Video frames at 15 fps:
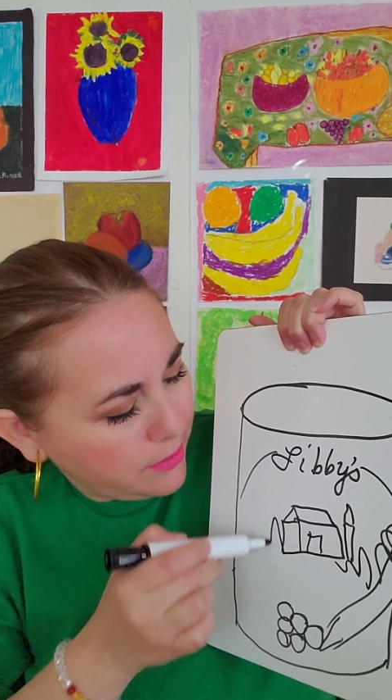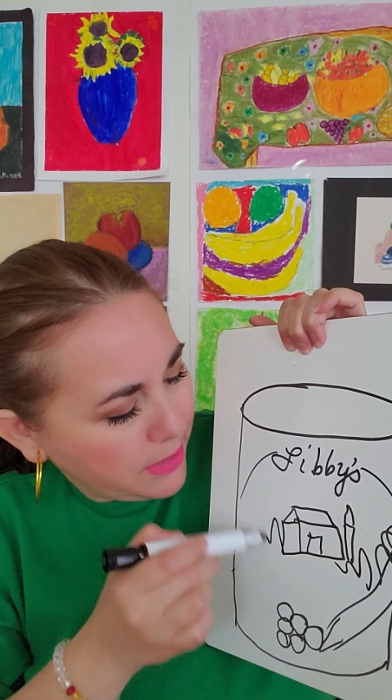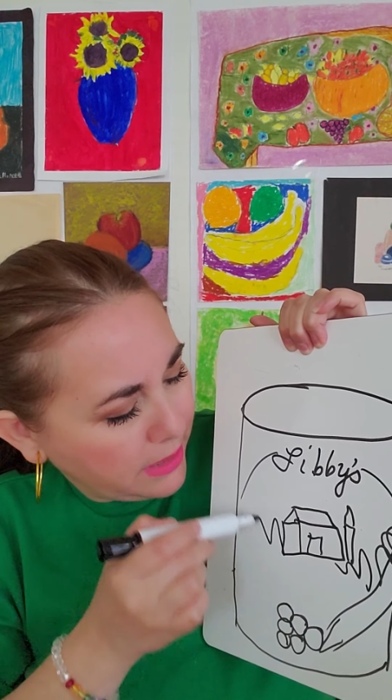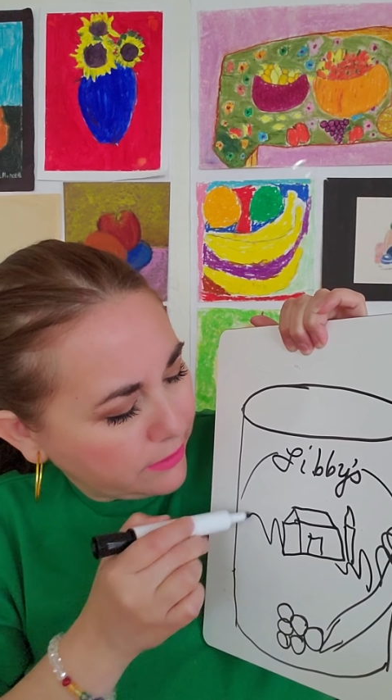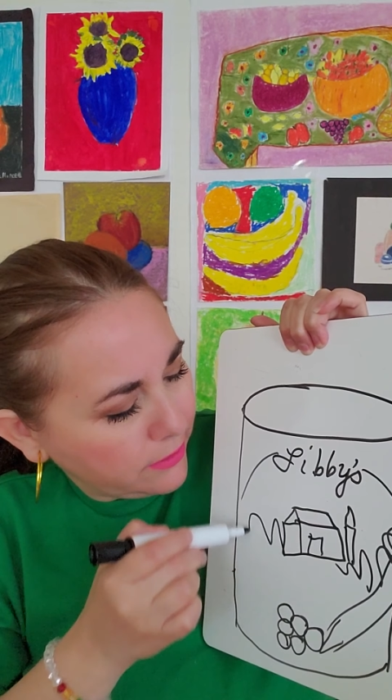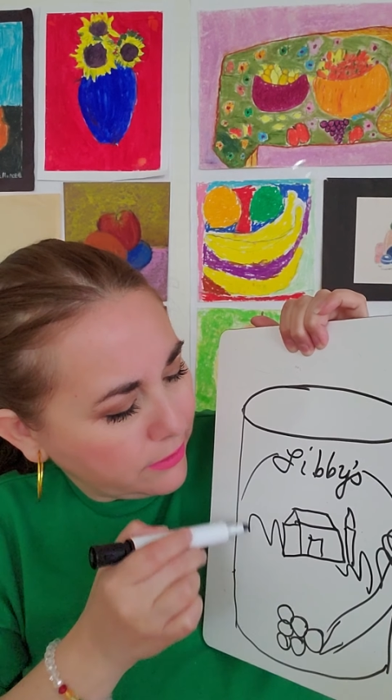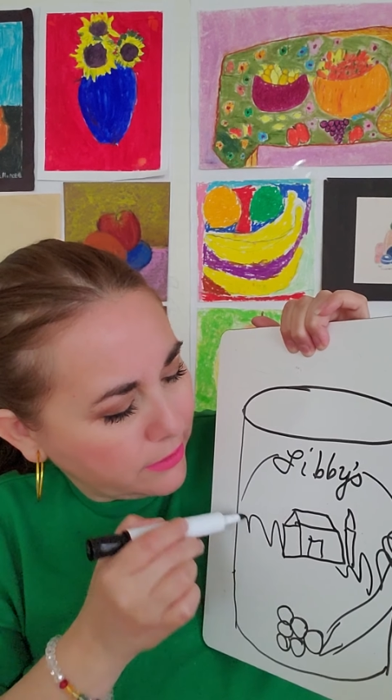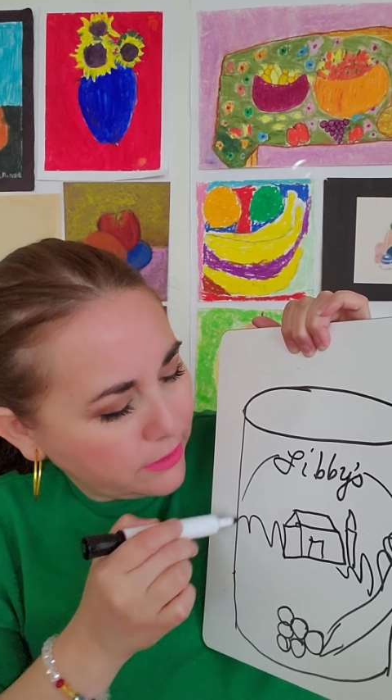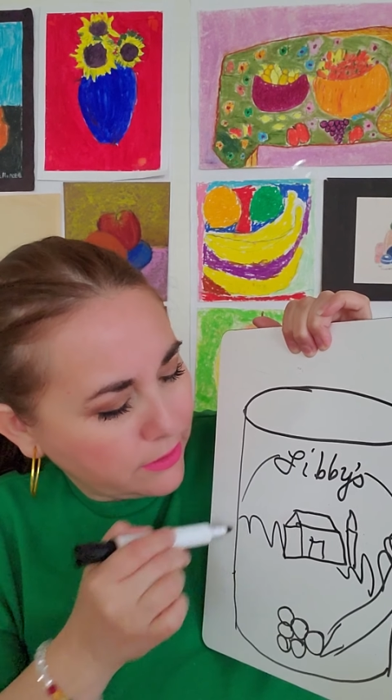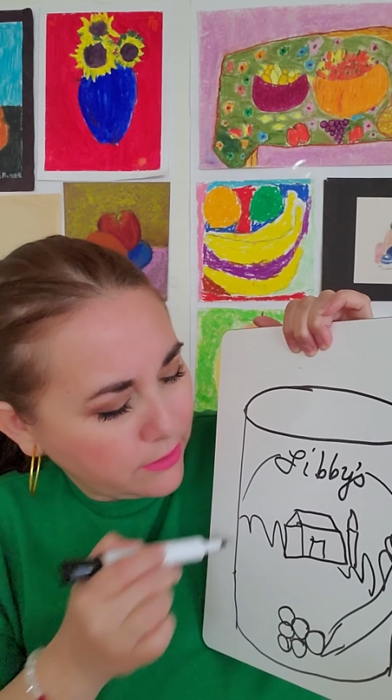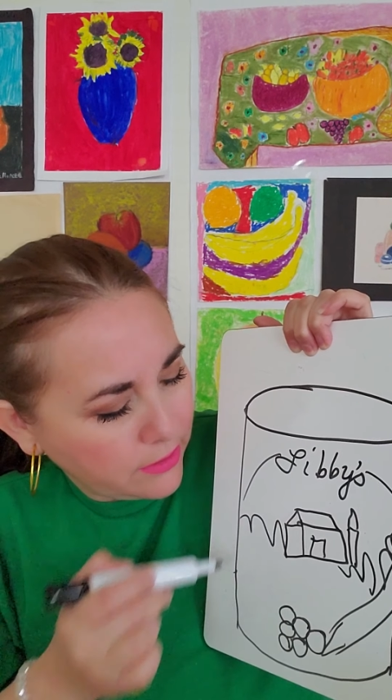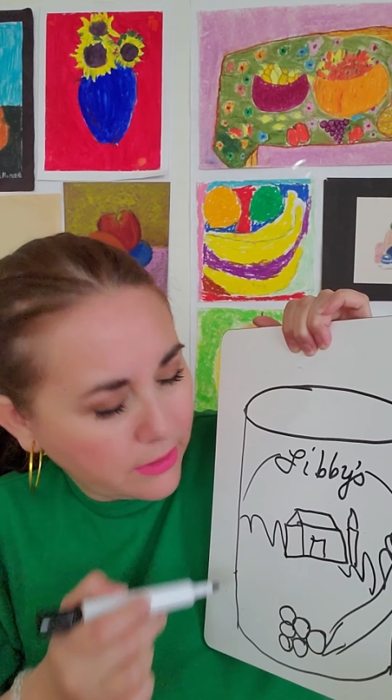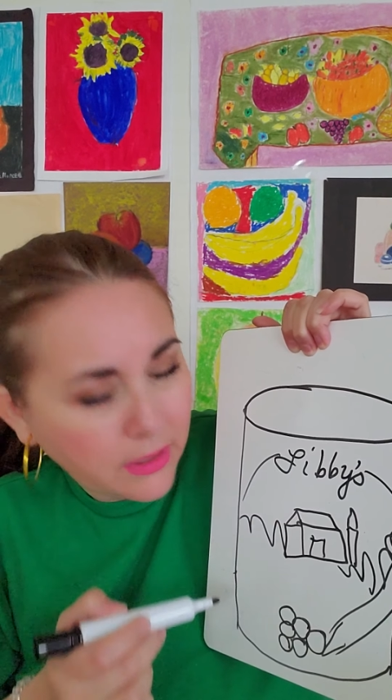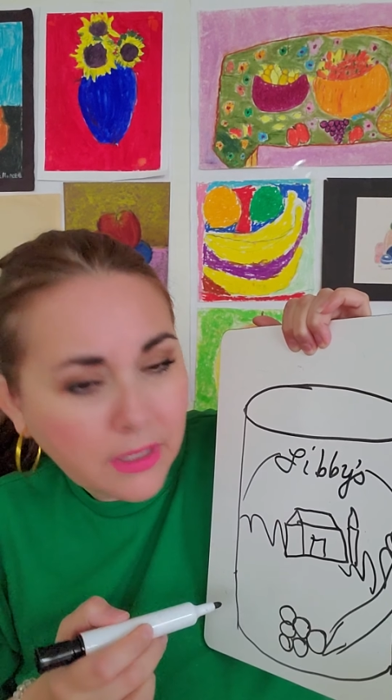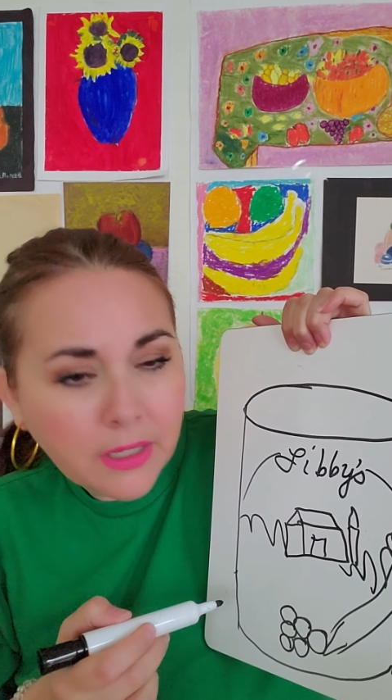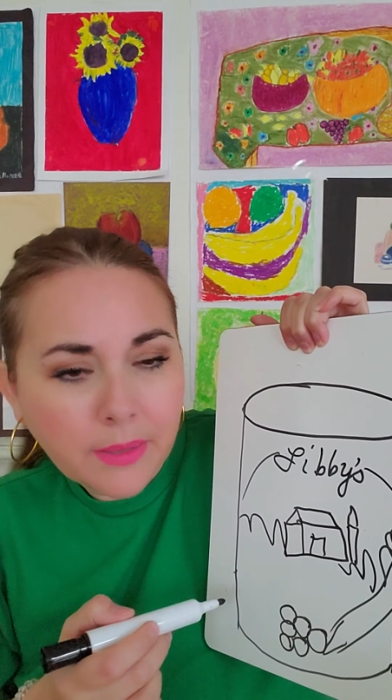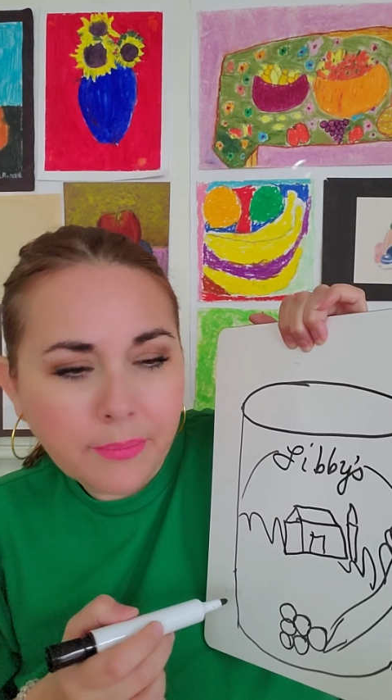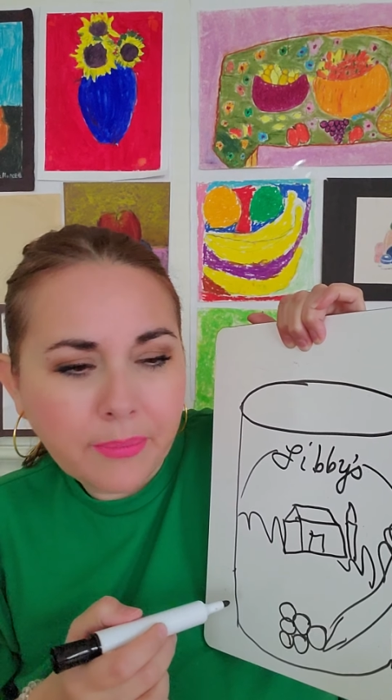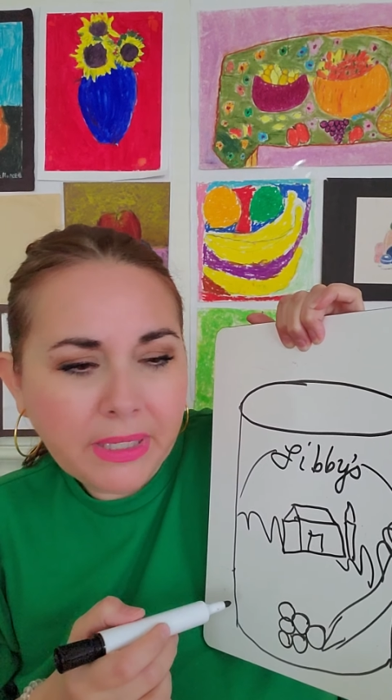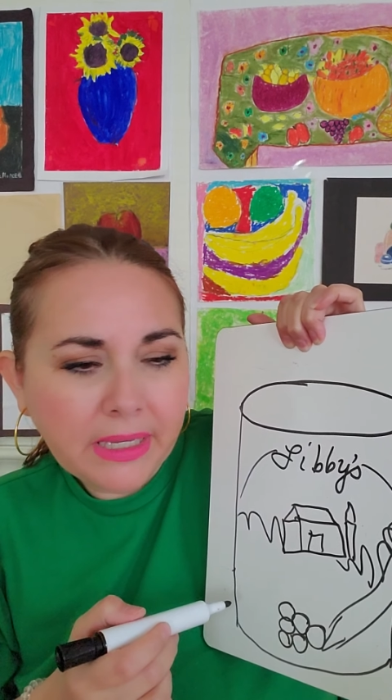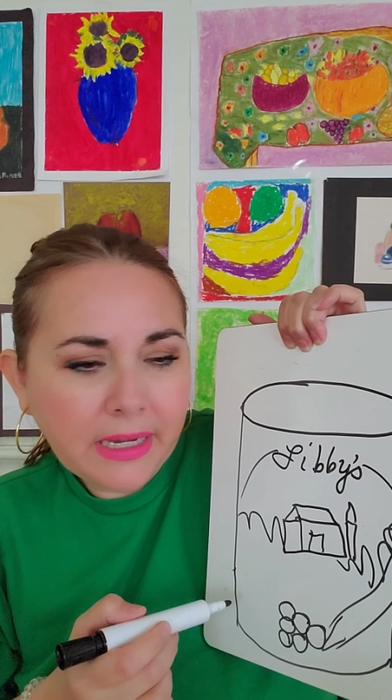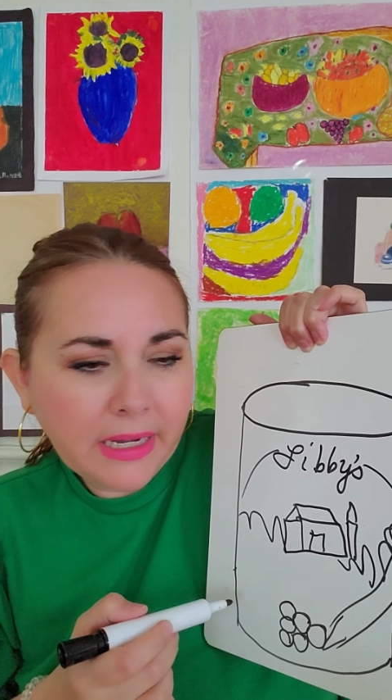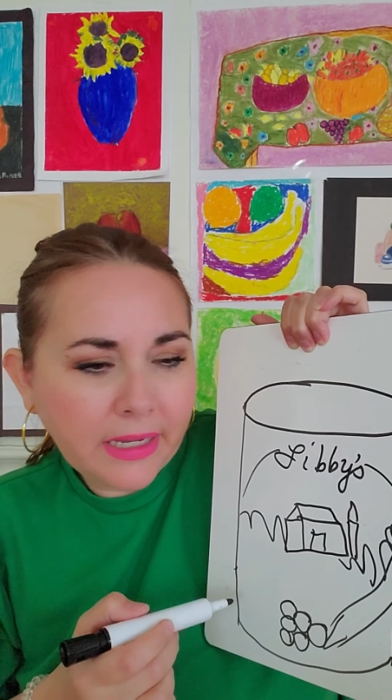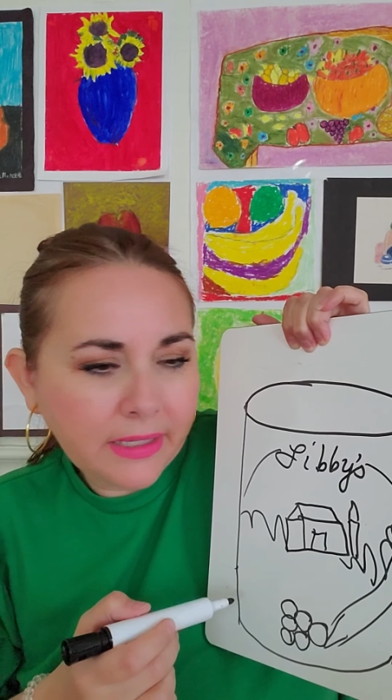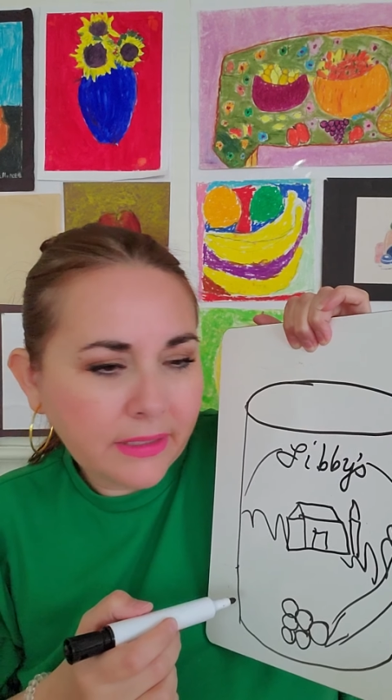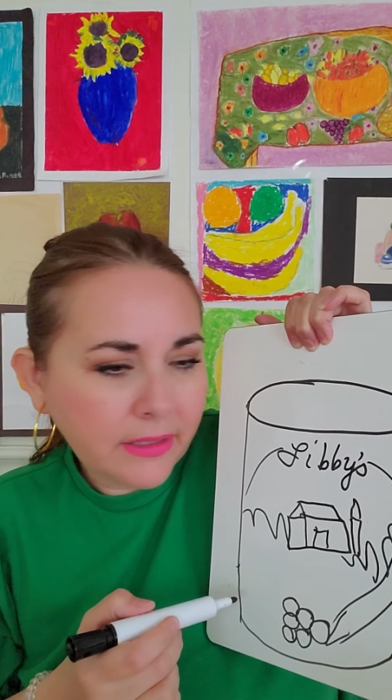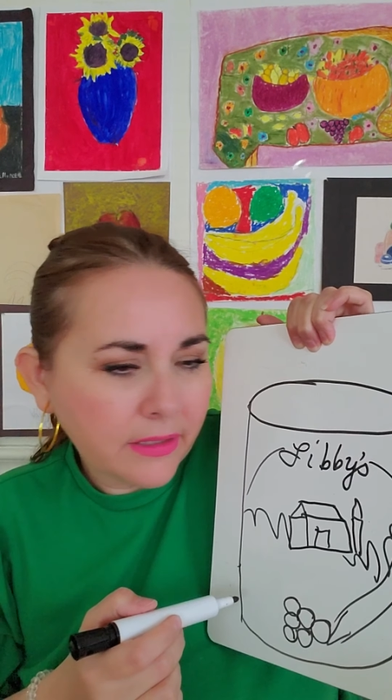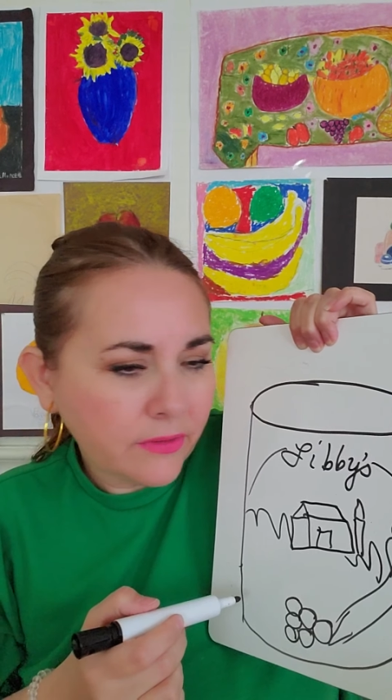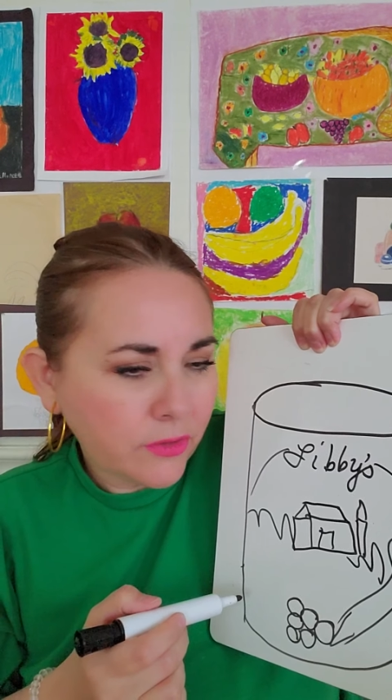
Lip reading: mountains behind it.